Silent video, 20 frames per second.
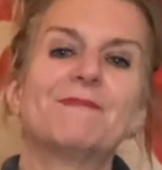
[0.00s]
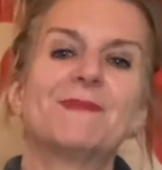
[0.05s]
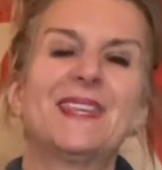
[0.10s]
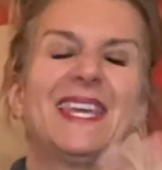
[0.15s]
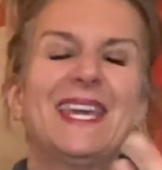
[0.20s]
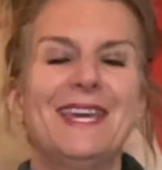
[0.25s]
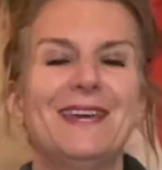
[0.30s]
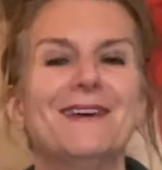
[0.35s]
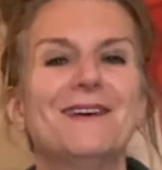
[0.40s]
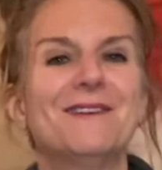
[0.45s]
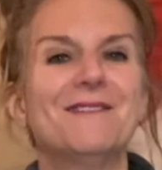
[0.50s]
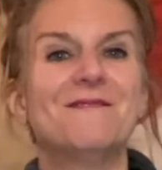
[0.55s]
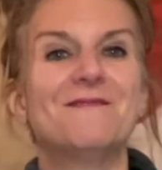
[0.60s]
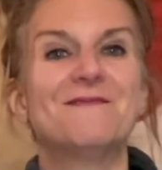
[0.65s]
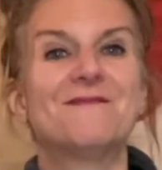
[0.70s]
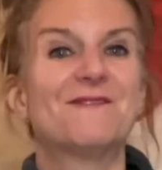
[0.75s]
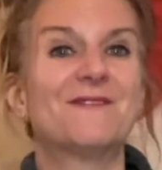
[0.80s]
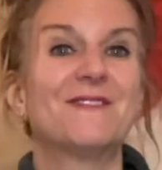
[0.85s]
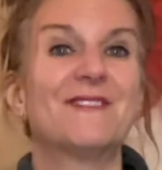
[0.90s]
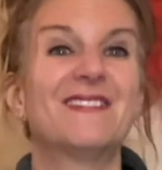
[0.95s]

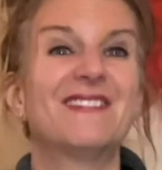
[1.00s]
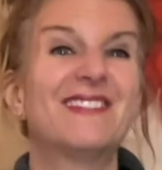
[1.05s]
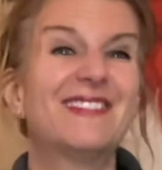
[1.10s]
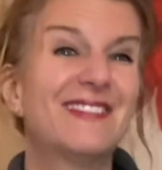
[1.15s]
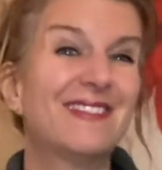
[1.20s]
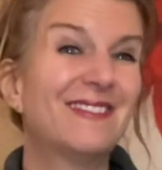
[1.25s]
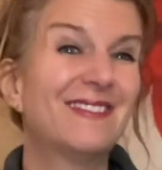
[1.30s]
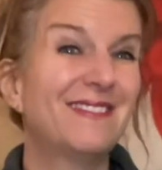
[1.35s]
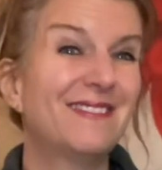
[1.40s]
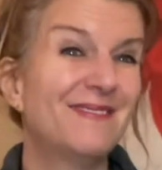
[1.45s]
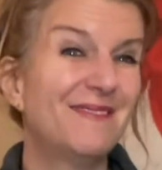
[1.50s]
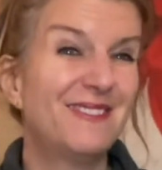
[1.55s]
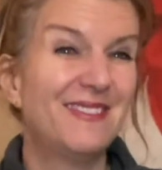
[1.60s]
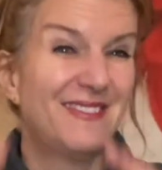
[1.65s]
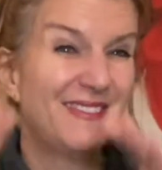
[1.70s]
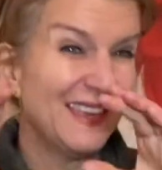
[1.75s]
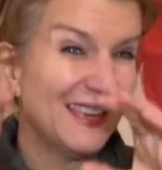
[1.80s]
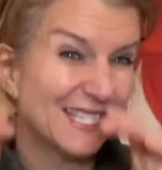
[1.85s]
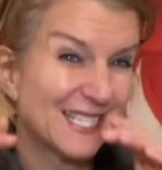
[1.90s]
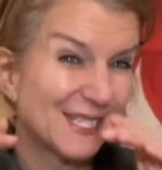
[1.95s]
give
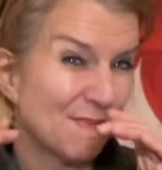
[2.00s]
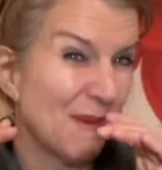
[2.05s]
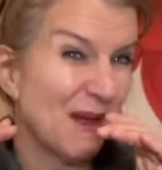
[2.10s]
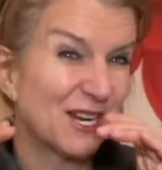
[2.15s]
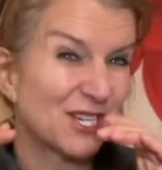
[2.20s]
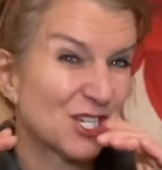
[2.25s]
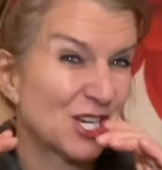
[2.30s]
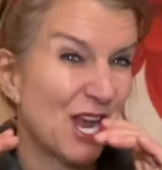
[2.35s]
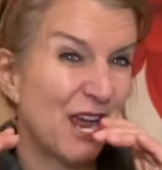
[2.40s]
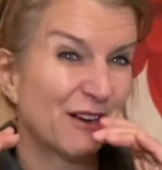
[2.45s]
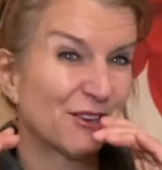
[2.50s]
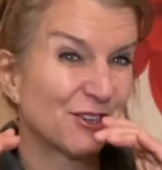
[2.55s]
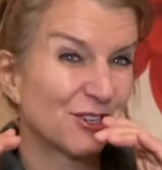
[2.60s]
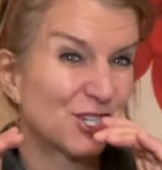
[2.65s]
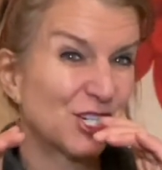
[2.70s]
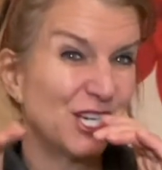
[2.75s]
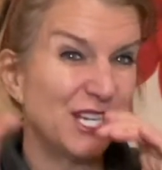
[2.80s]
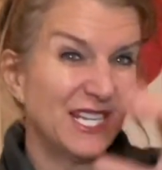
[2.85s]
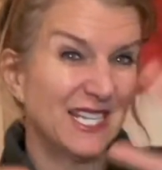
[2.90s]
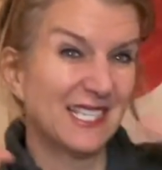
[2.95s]
this much
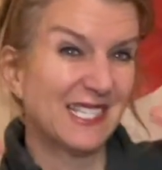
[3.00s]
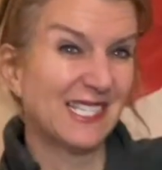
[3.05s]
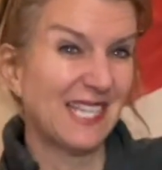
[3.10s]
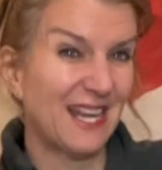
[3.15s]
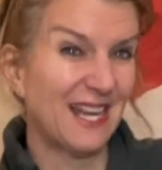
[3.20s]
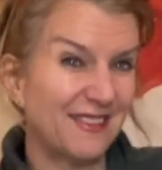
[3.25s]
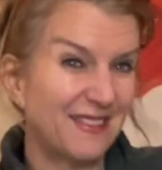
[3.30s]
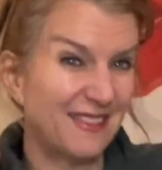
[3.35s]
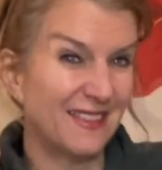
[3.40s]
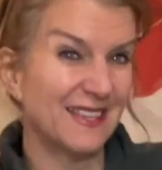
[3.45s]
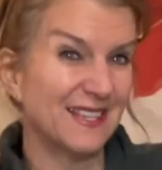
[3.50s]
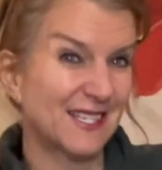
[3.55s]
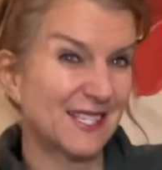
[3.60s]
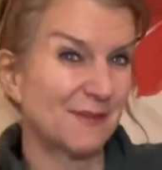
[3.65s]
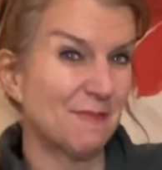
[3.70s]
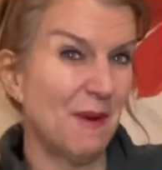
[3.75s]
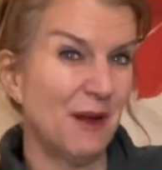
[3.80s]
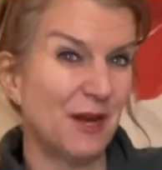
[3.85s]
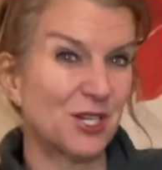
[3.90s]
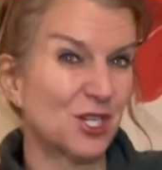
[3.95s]
energy instead of this
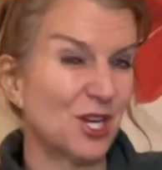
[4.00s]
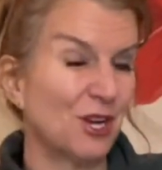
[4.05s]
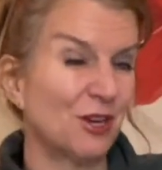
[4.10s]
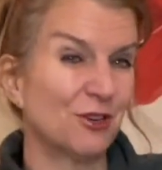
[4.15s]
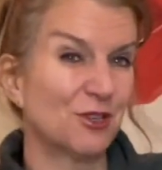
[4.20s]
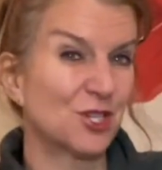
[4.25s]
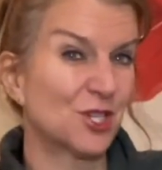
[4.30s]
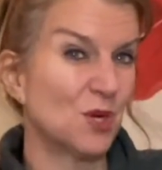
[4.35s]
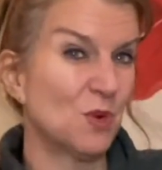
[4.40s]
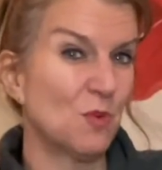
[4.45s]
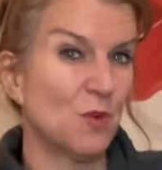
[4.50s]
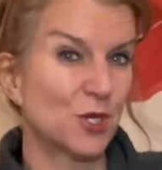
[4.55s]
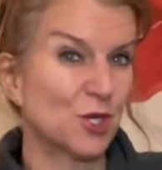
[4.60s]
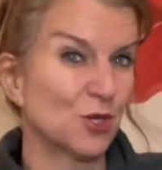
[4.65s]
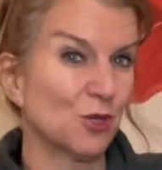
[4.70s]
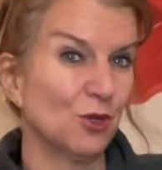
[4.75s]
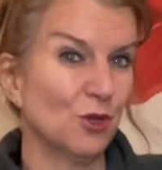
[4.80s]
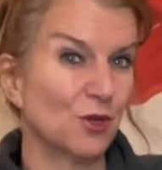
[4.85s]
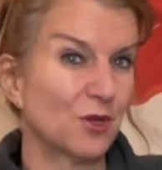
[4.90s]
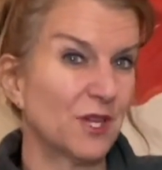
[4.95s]
much energy, what
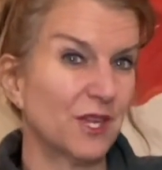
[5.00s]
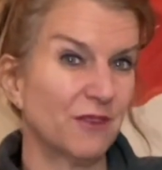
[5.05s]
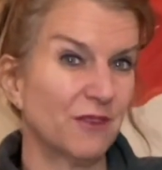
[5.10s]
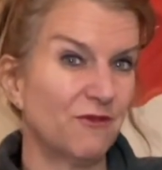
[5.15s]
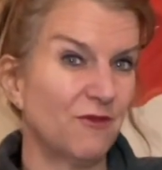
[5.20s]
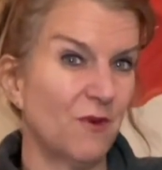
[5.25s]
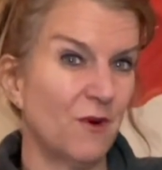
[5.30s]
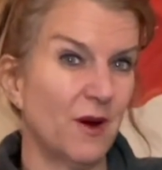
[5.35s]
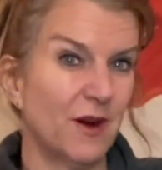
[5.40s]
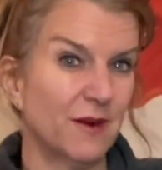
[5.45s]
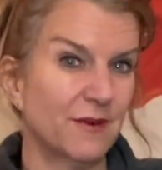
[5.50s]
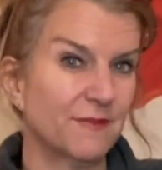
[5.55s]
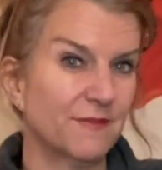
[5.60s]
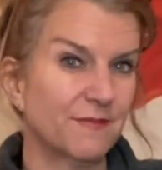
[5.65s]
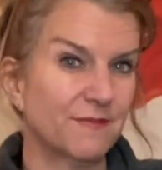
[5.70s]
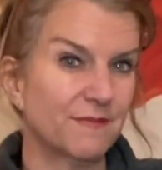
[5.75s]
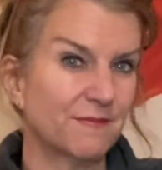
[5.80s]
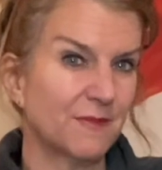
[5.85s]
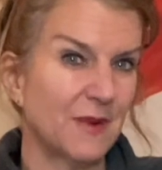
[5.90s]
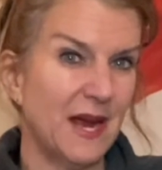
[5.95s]
you're looking for,
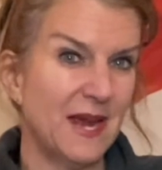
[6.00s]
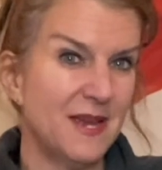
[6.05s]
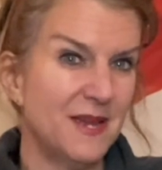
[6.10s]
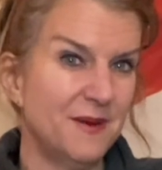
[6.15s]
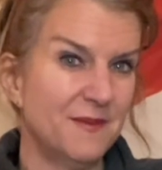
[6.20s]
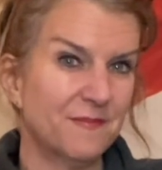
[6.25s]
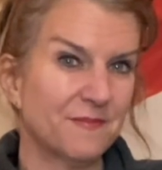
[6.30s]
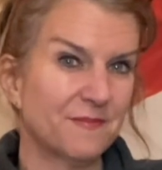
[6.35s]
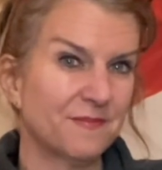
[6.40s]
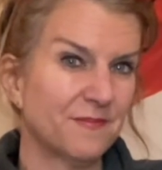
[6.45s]
right?